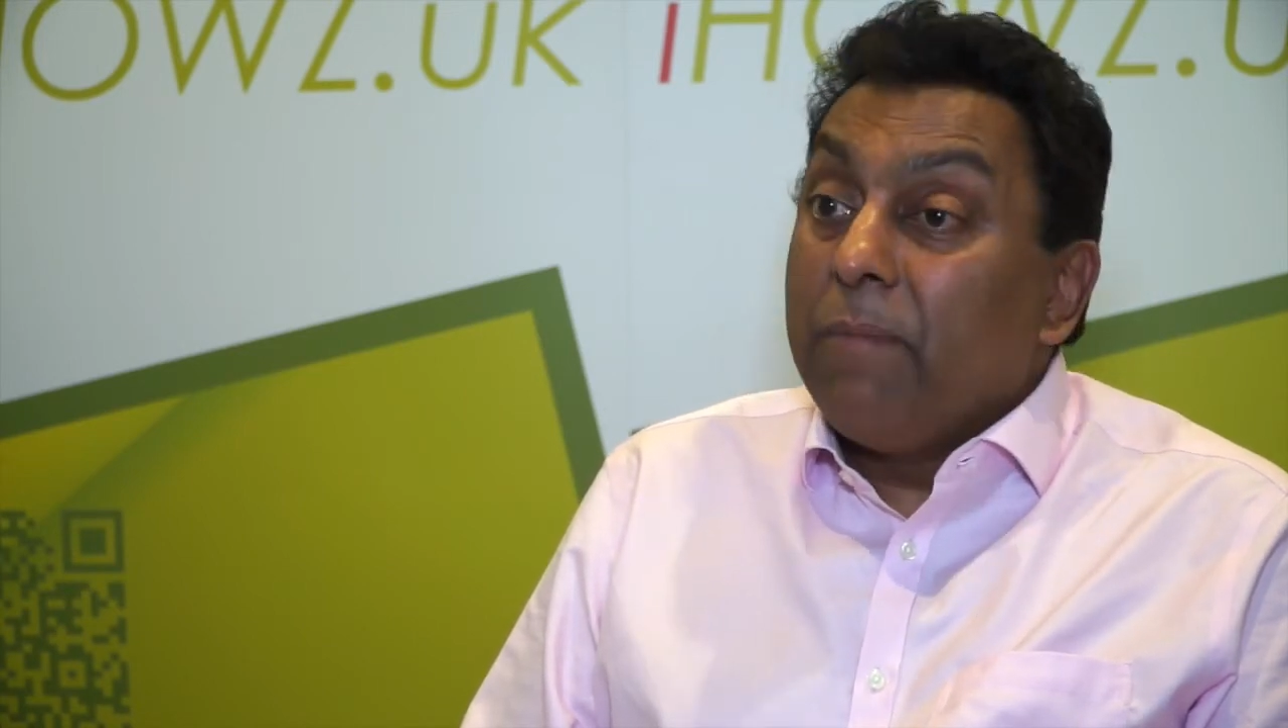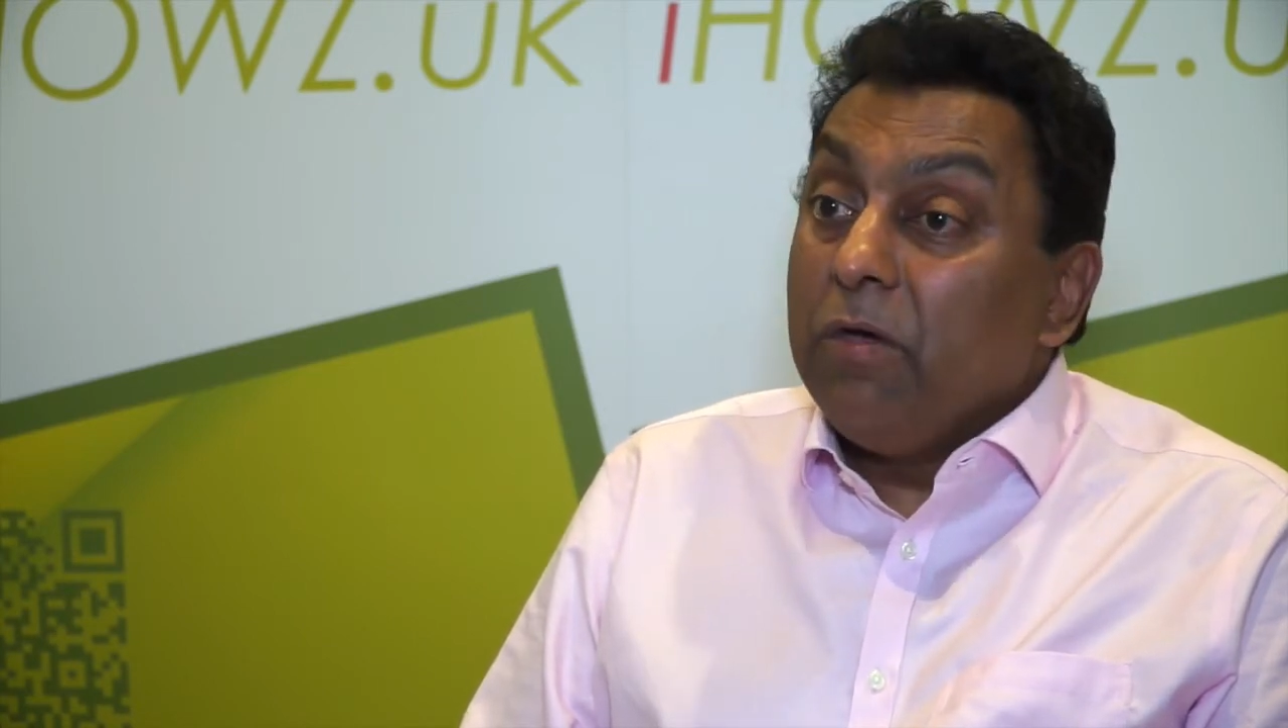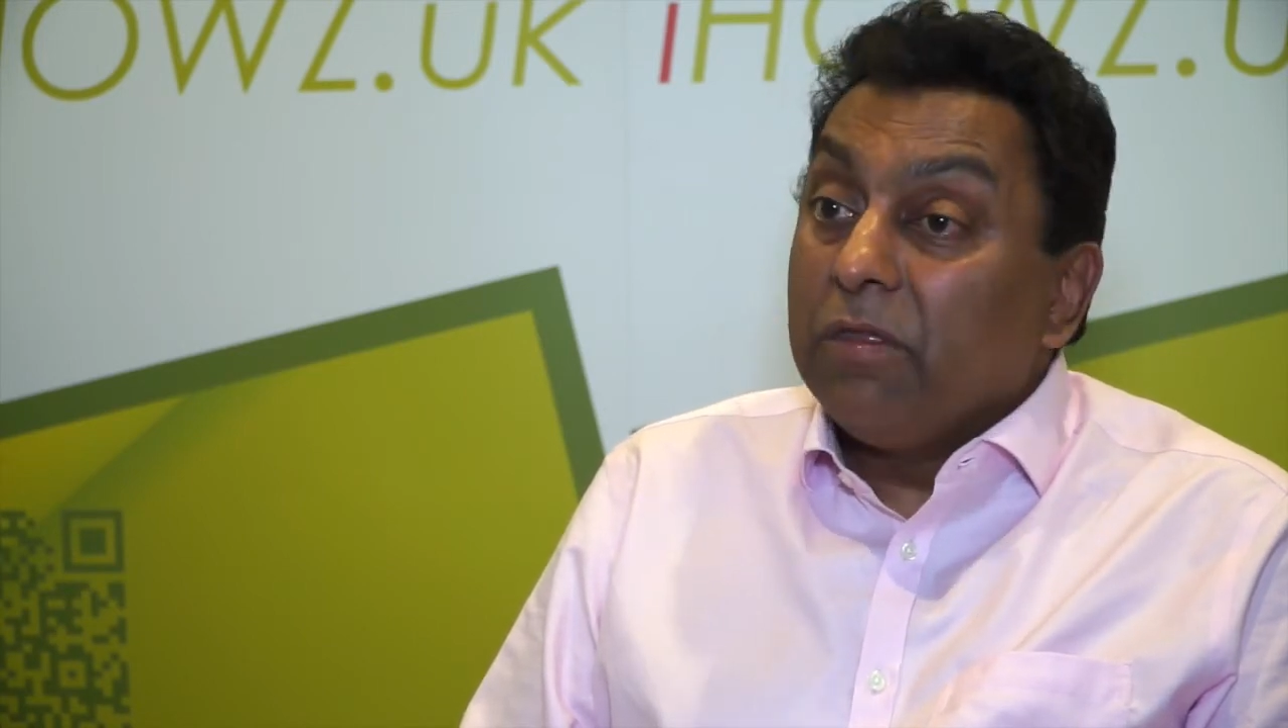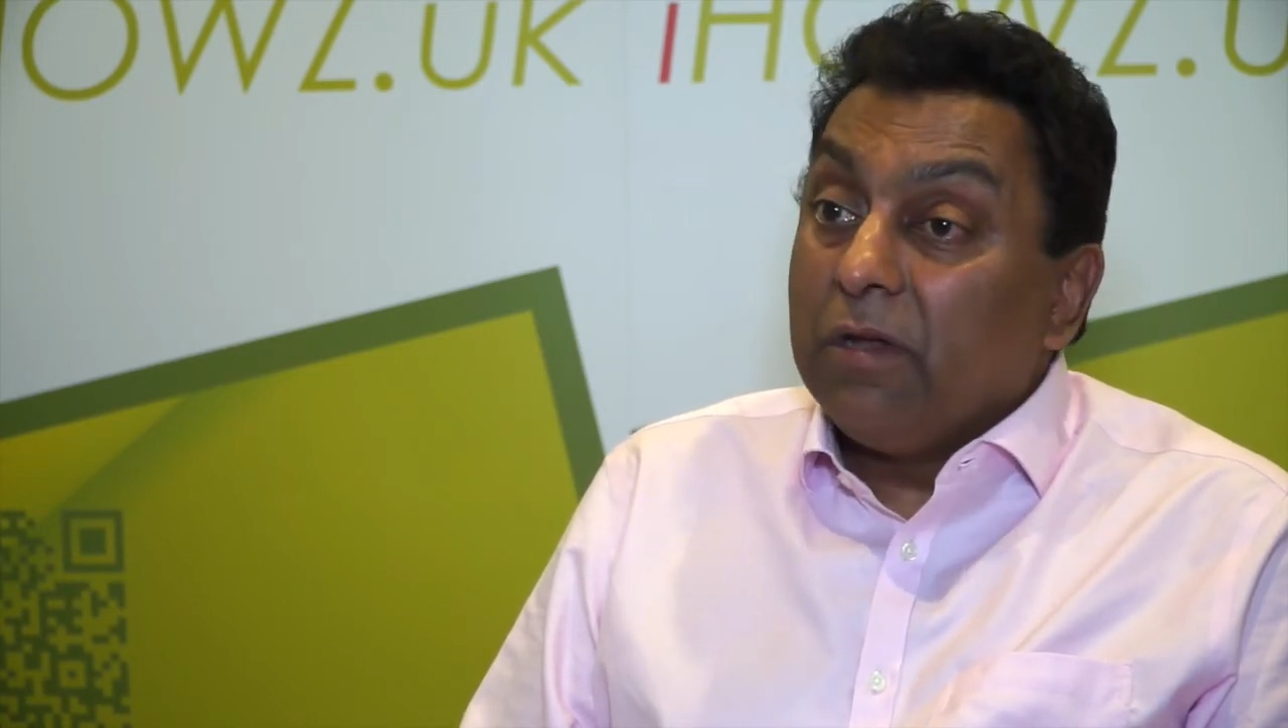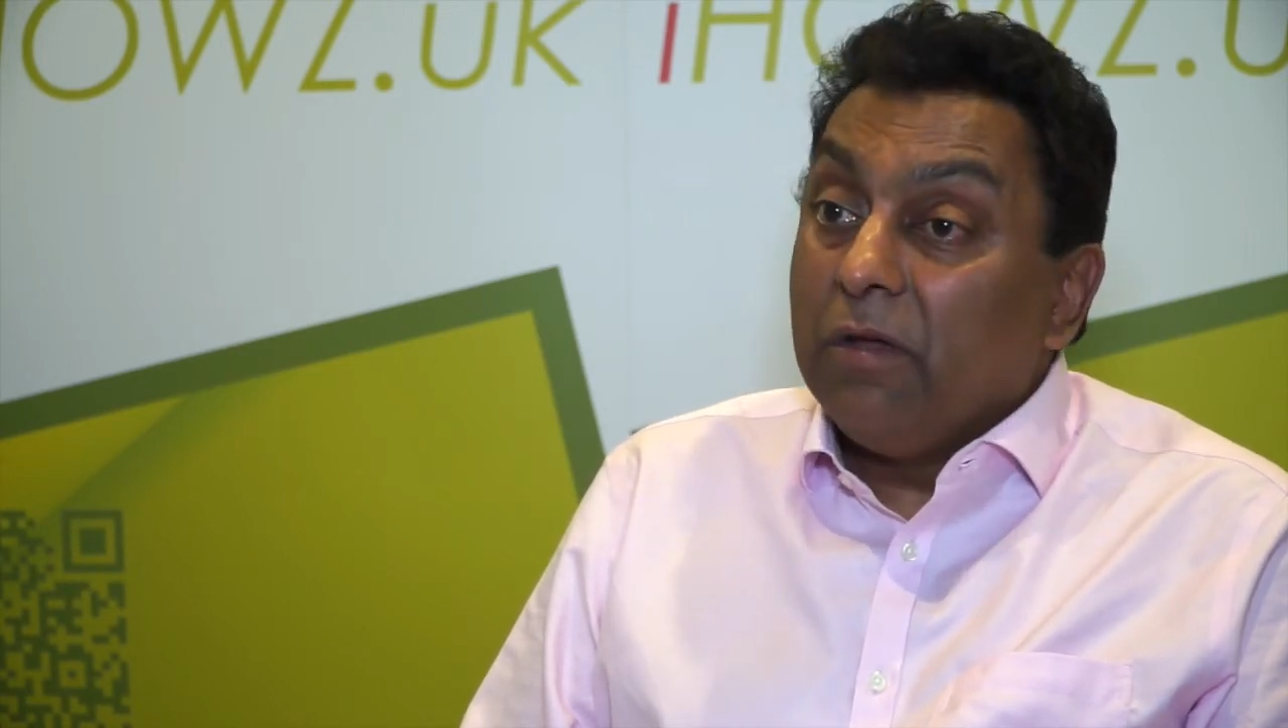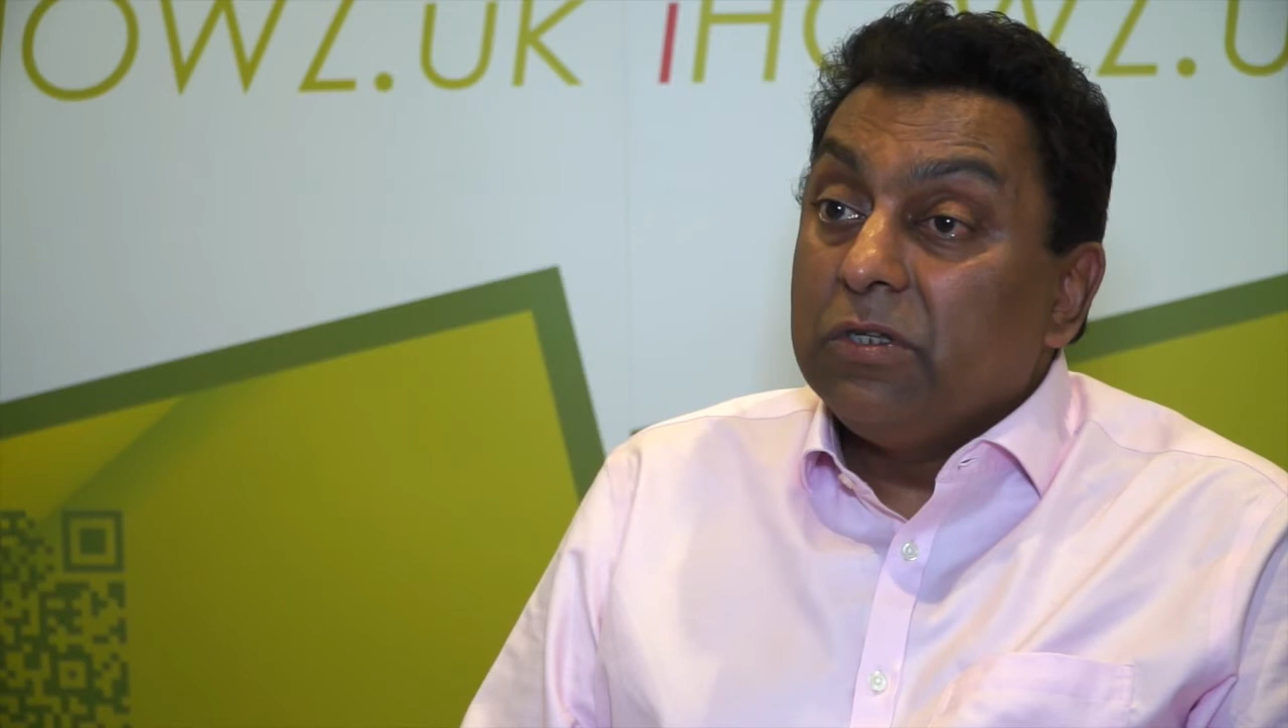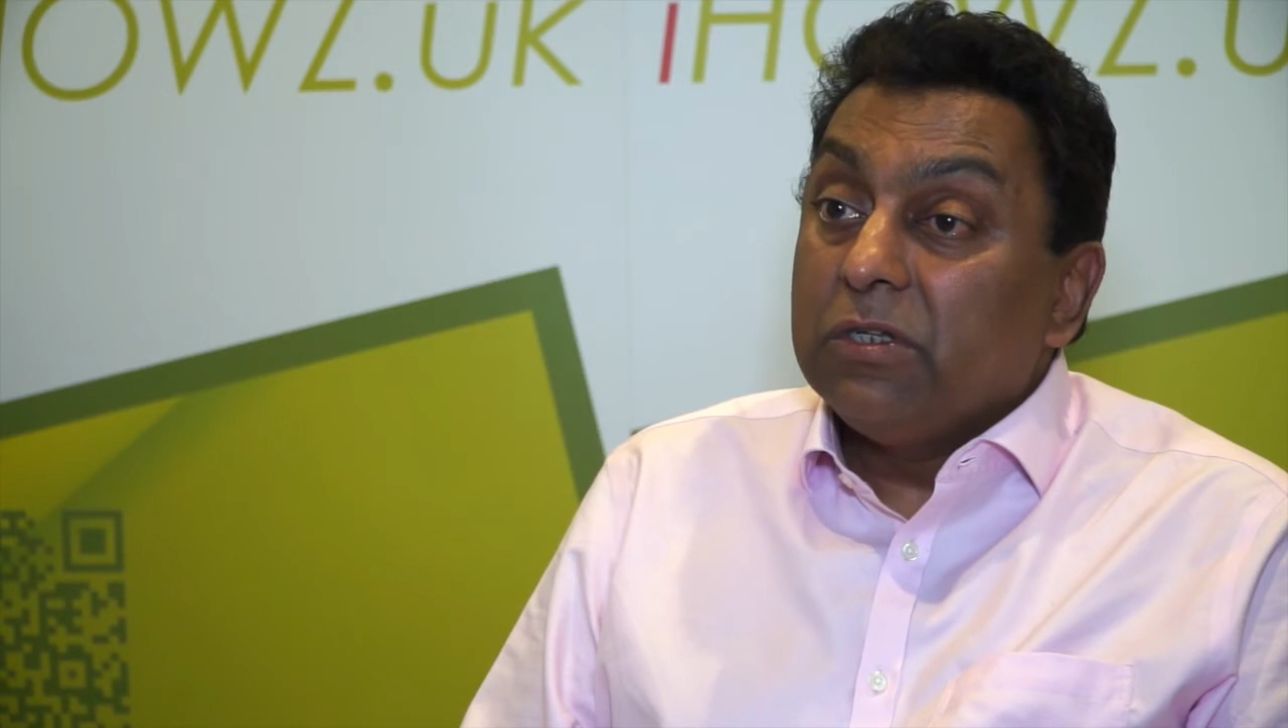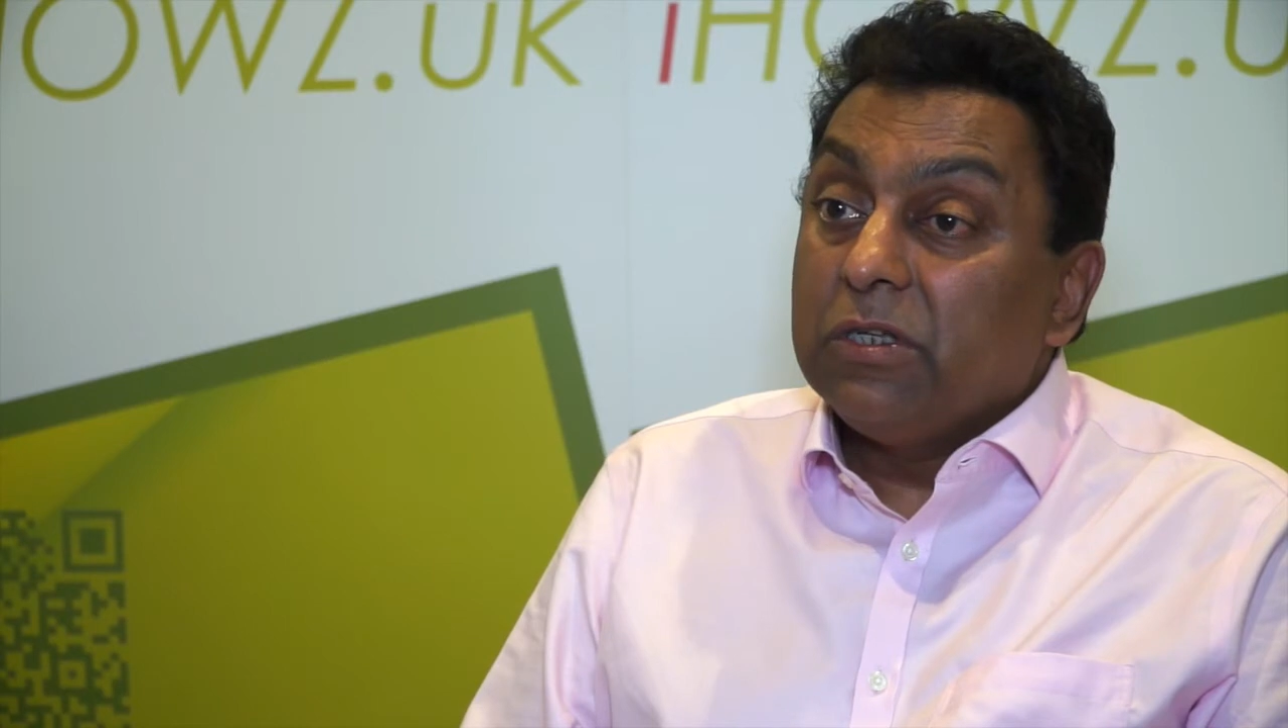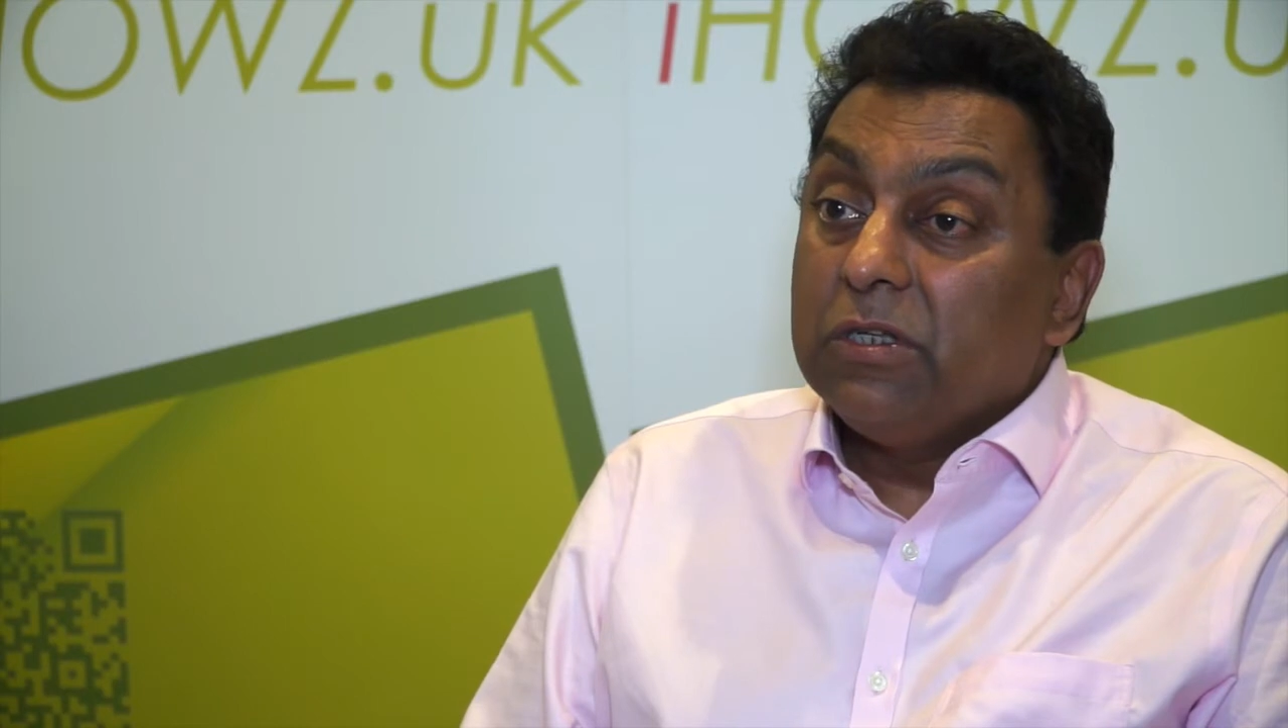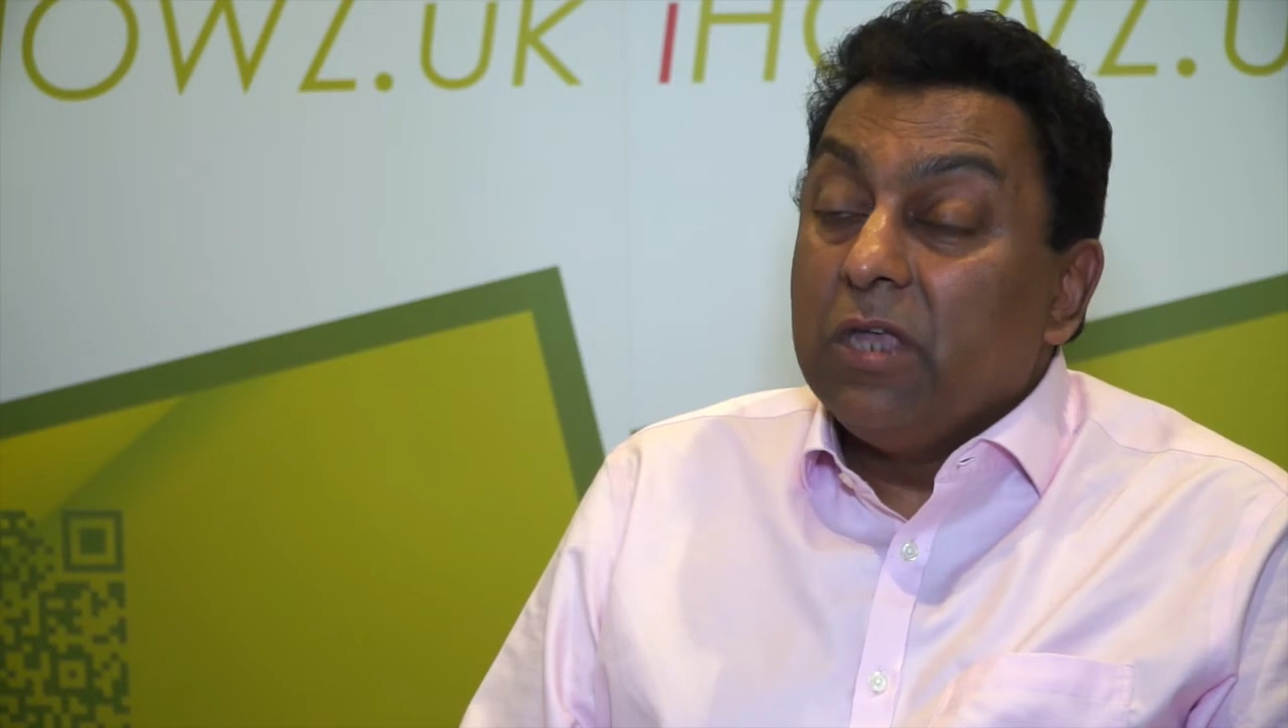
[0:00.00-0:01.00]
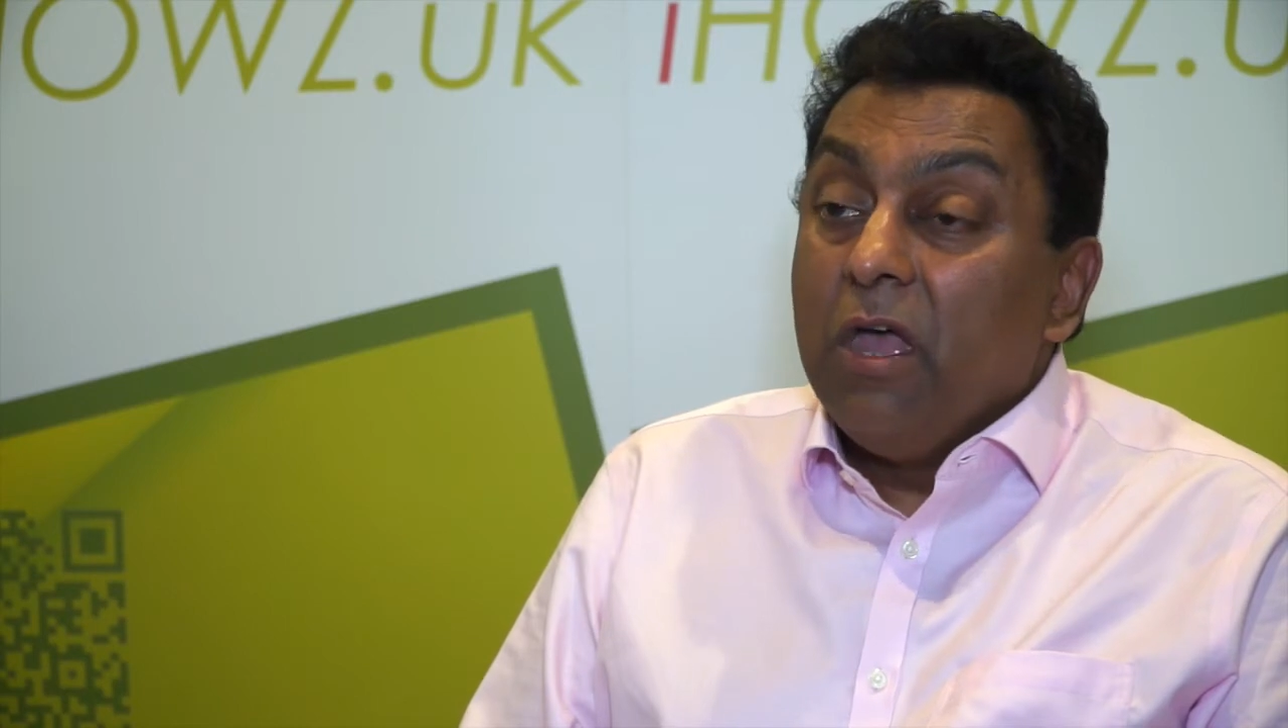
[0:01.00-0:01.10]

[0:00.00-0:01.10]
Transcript: both notices